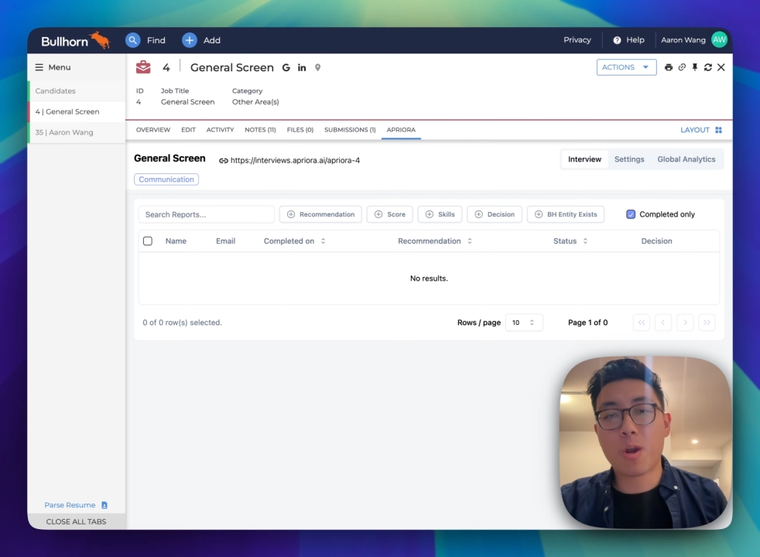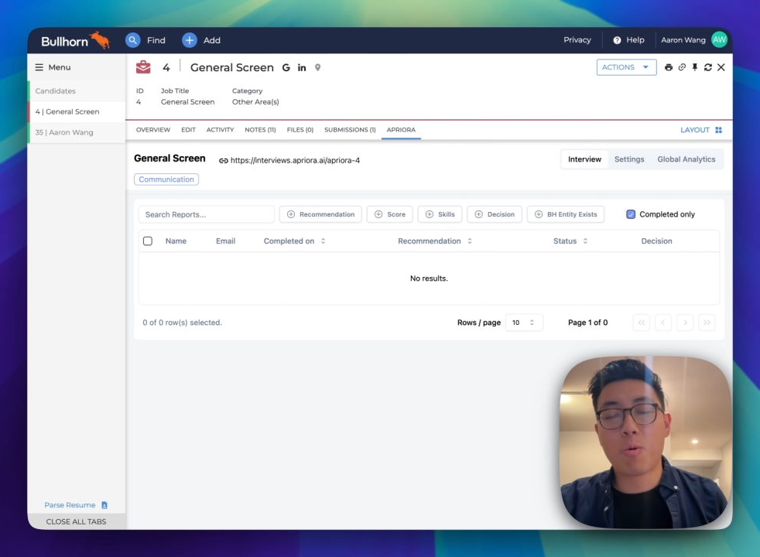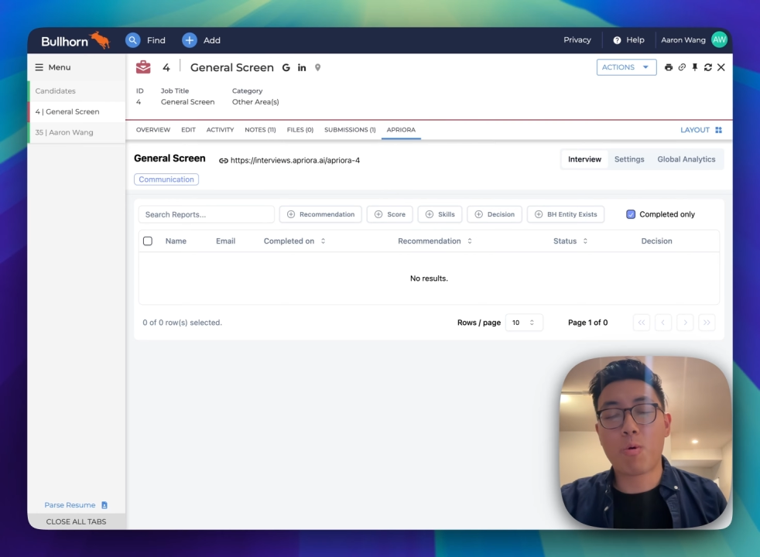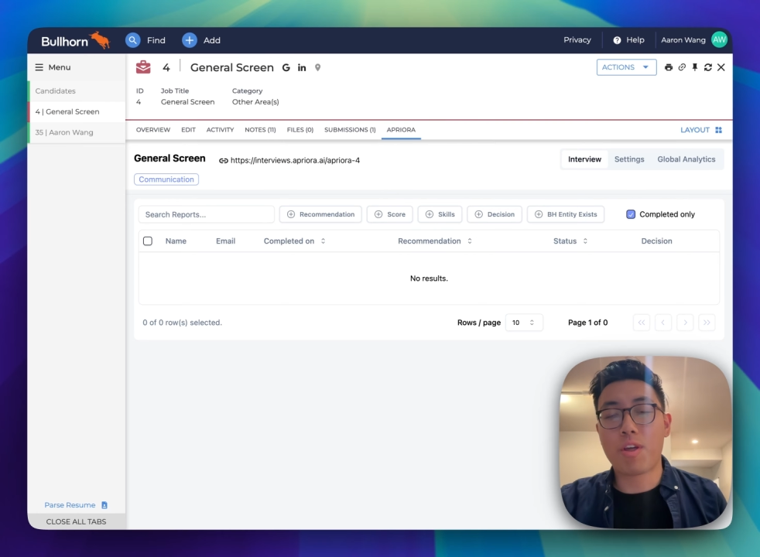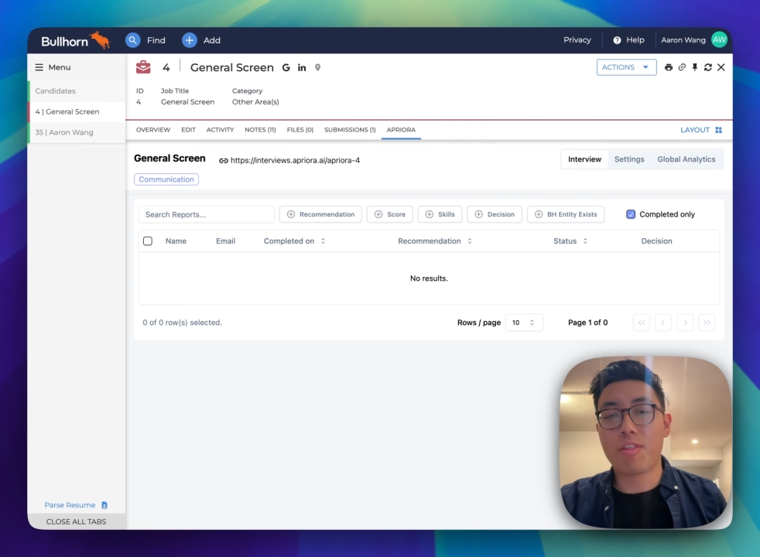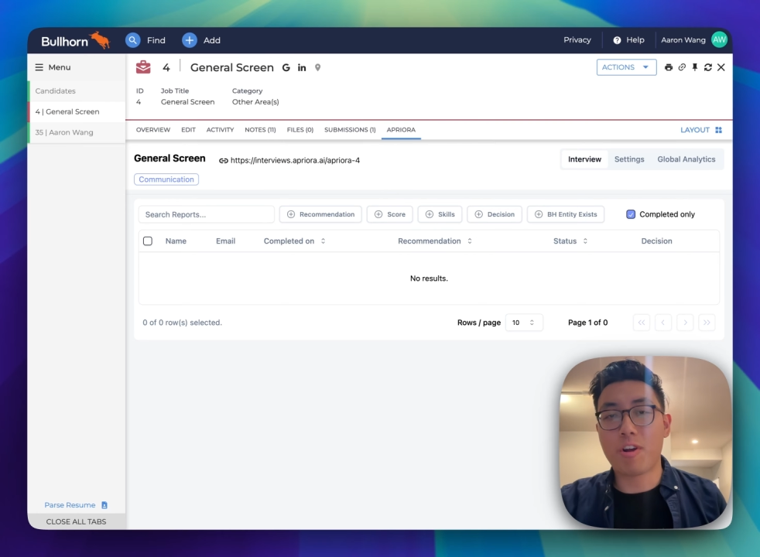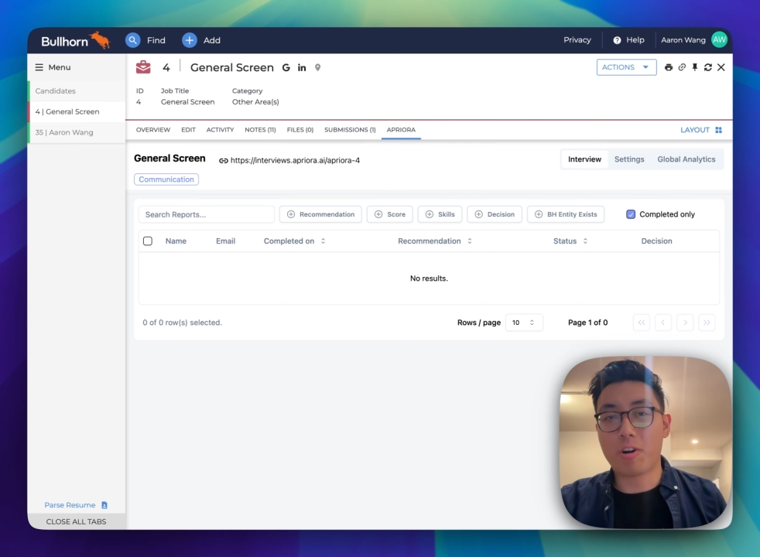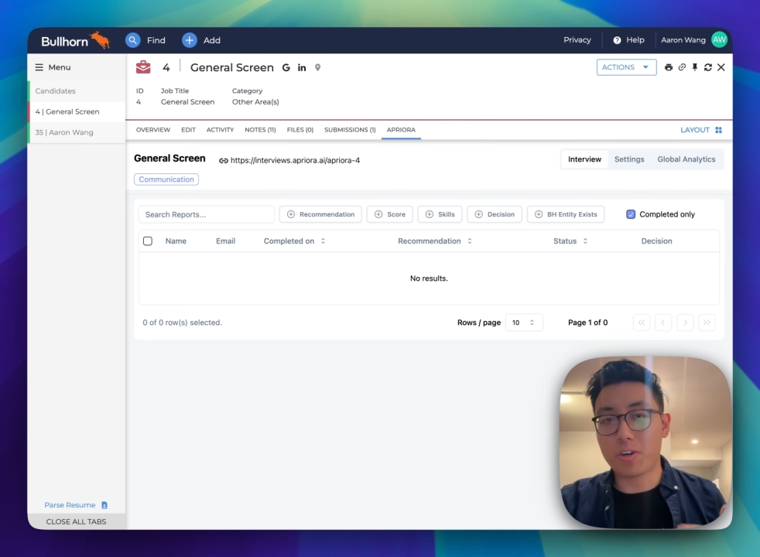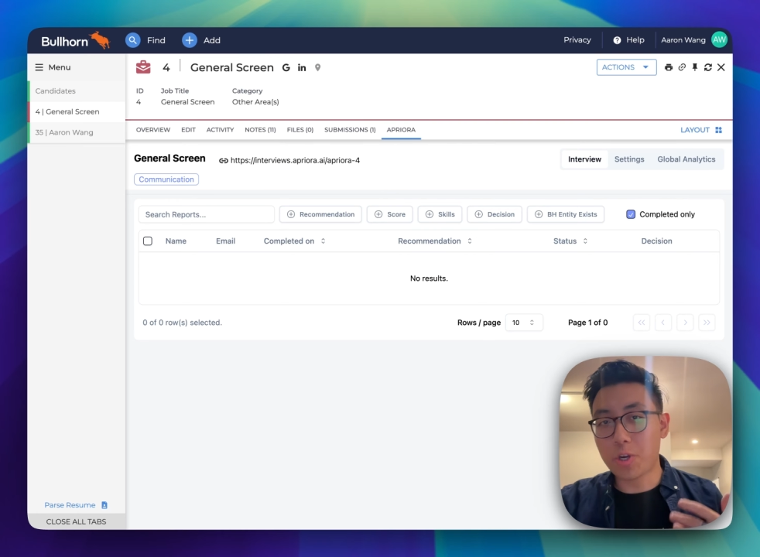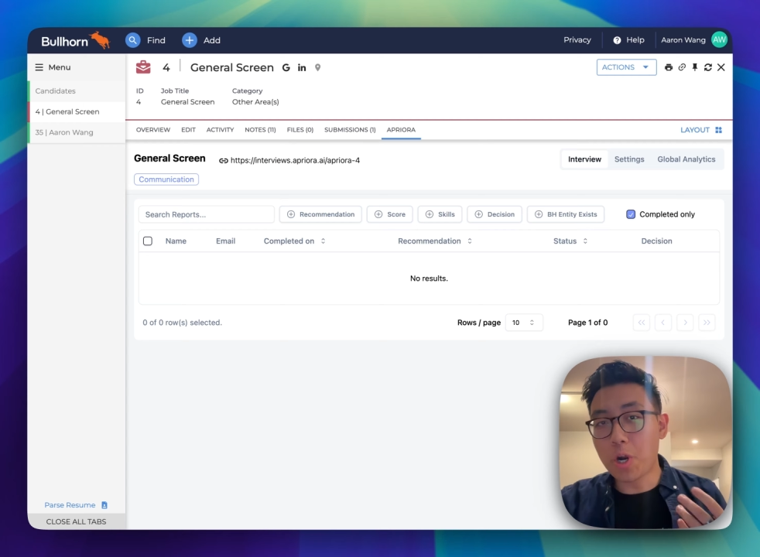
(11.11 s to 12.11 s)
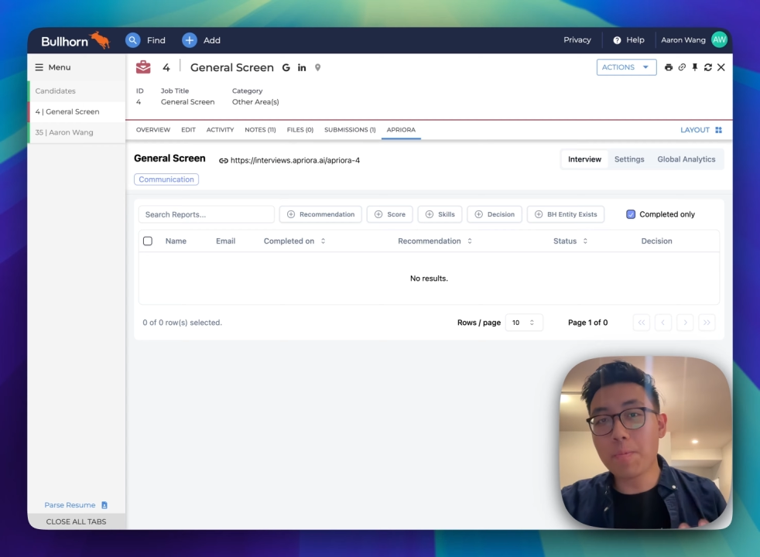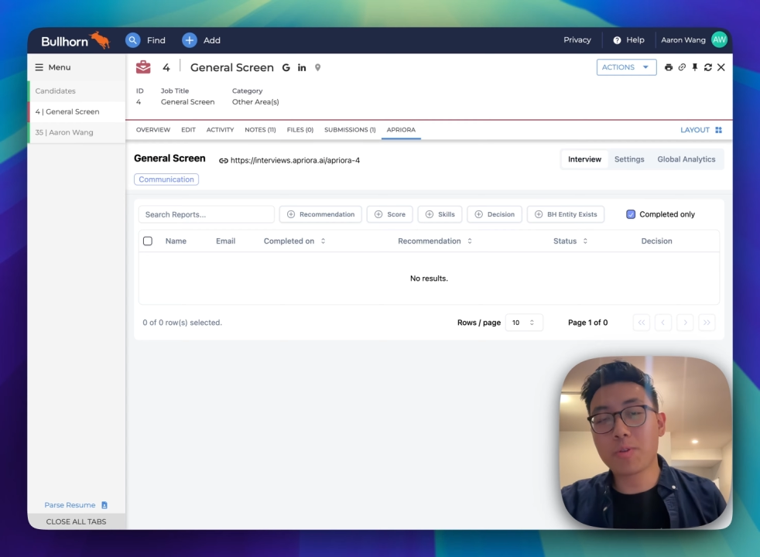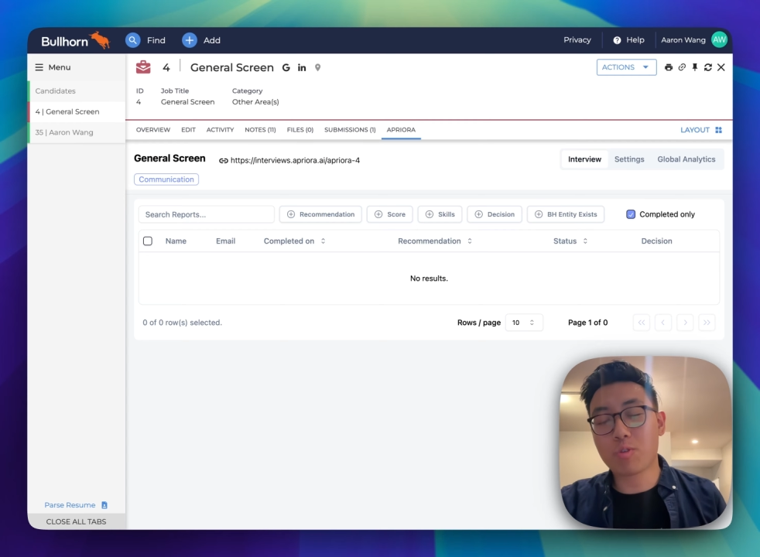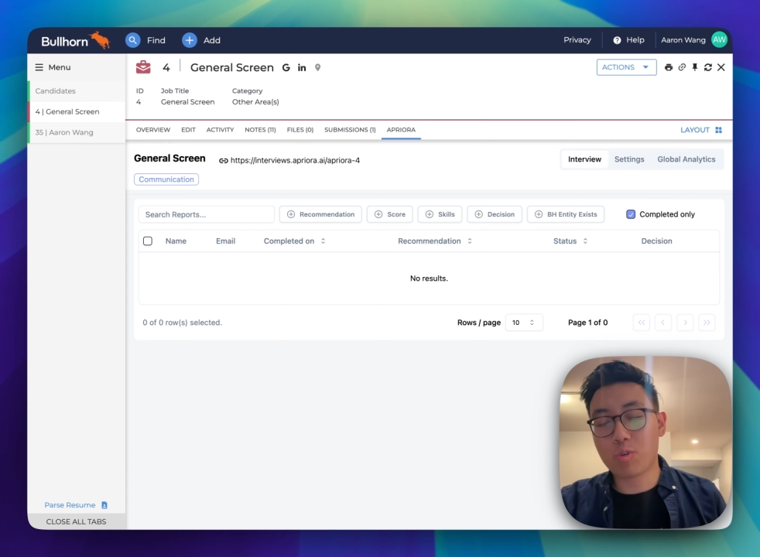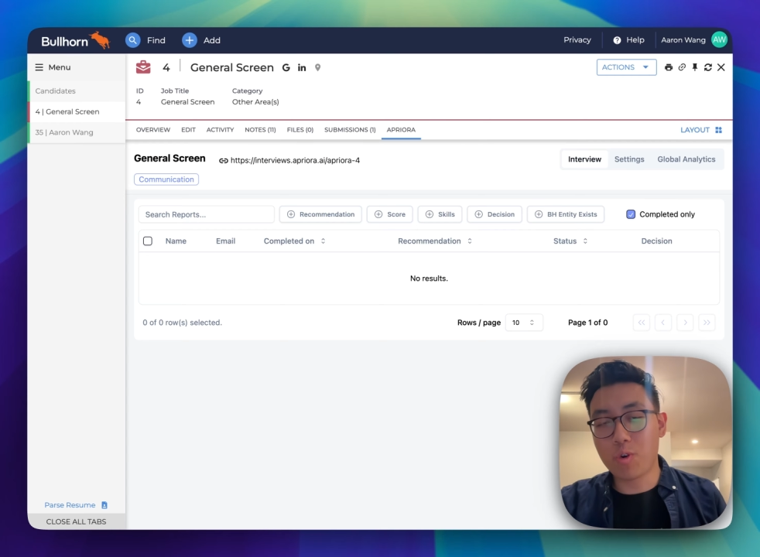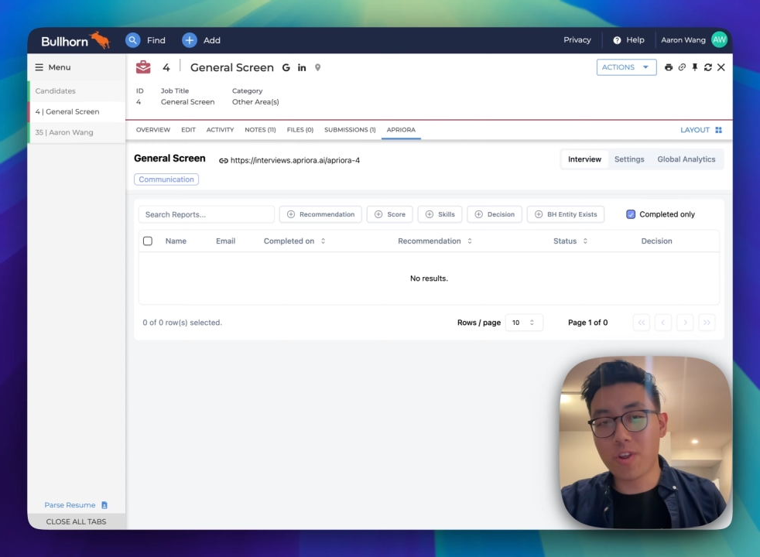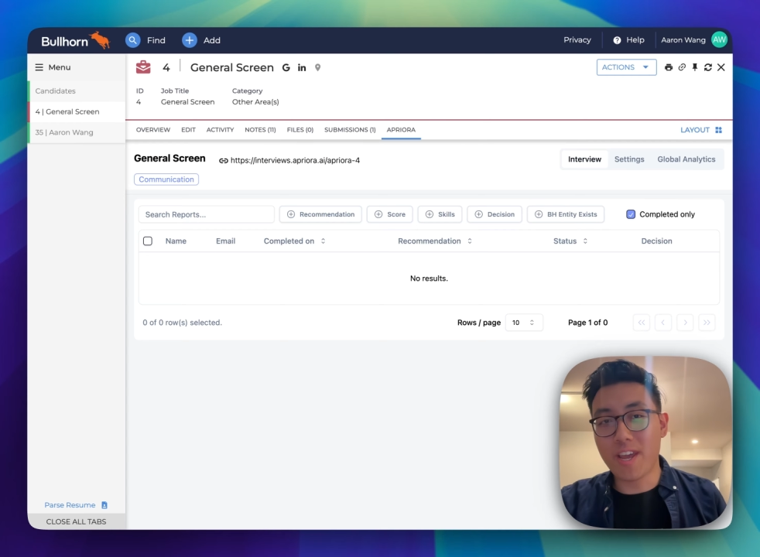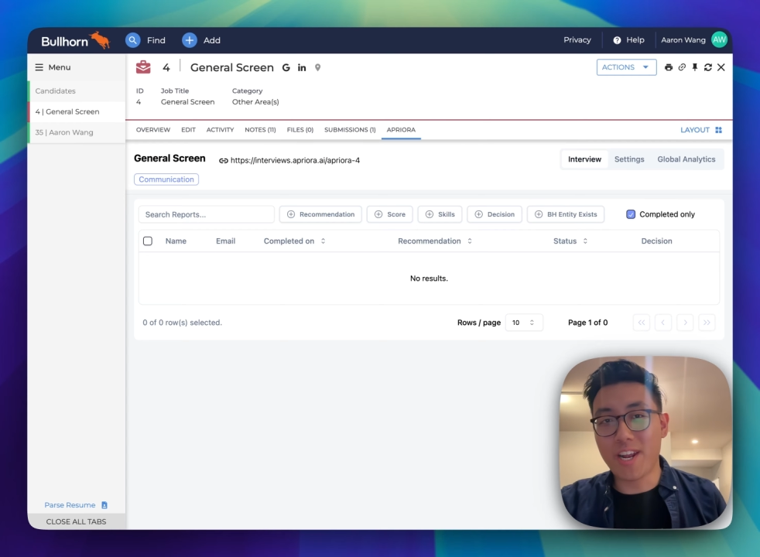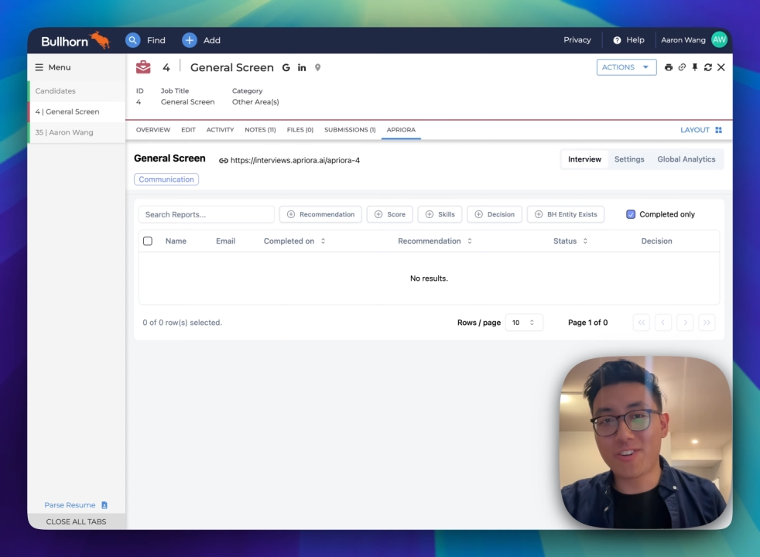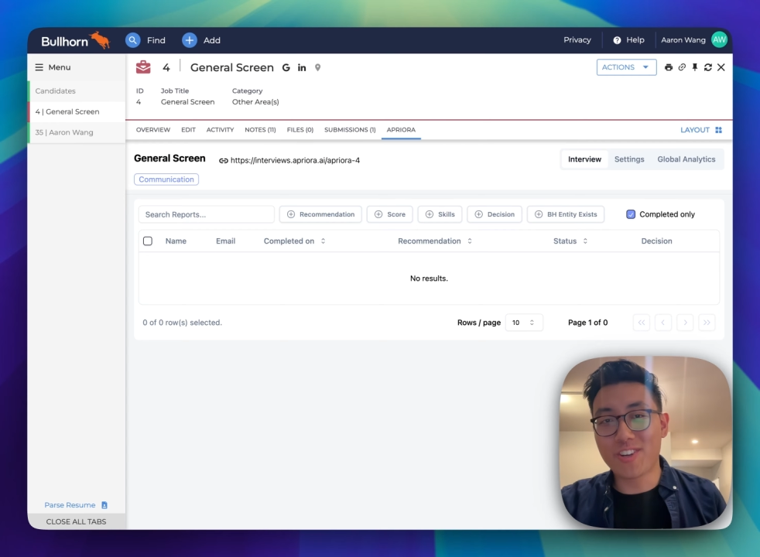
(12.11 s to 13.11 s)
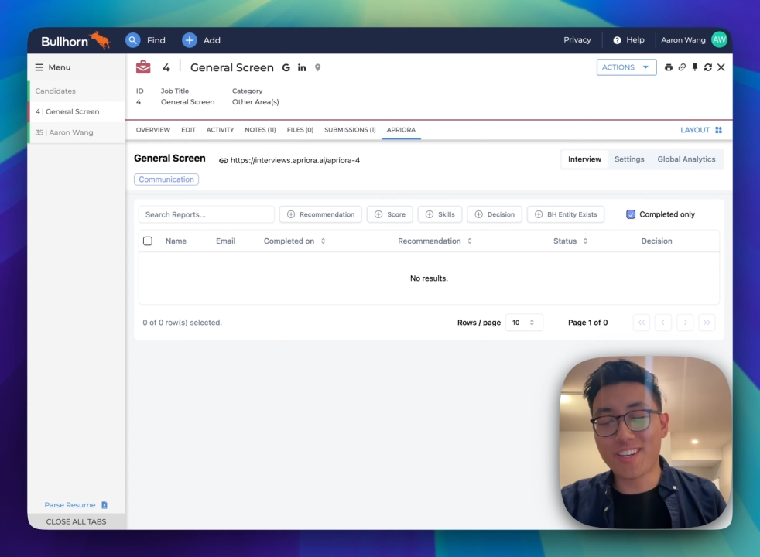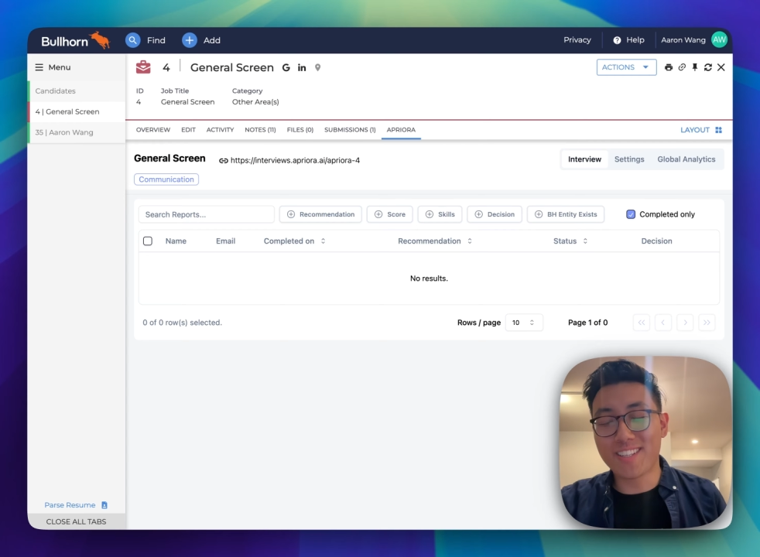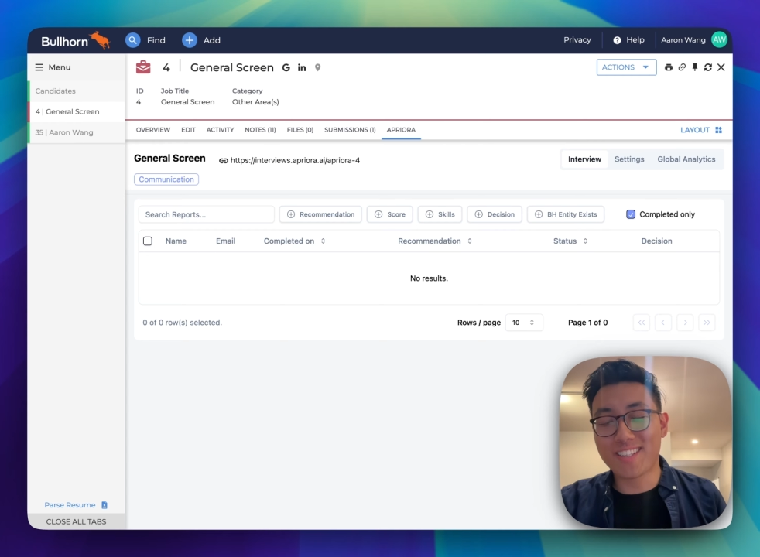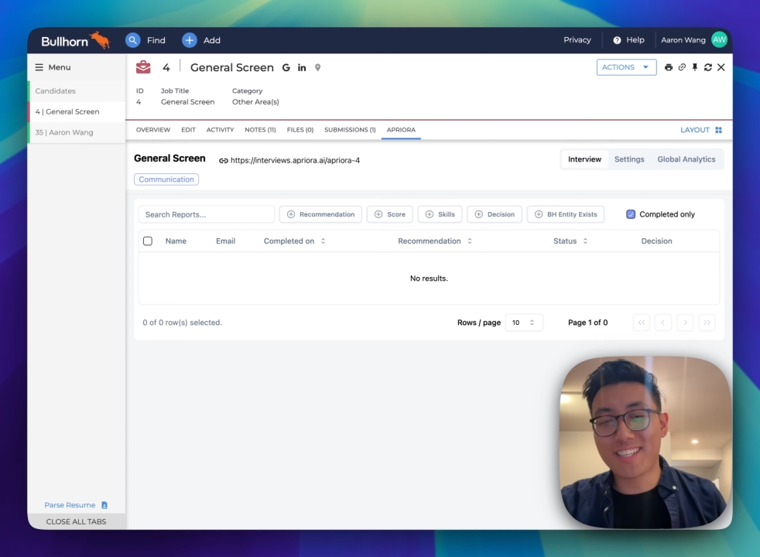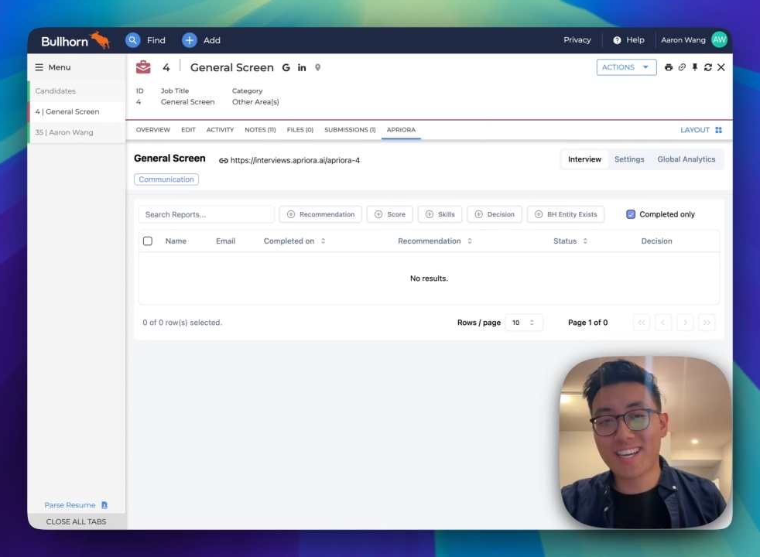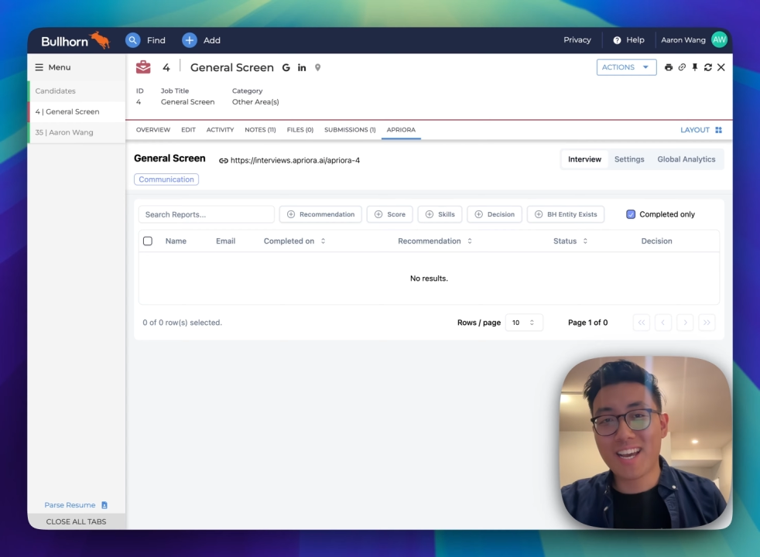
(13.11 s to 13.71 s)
with our autonomous recruiting agent,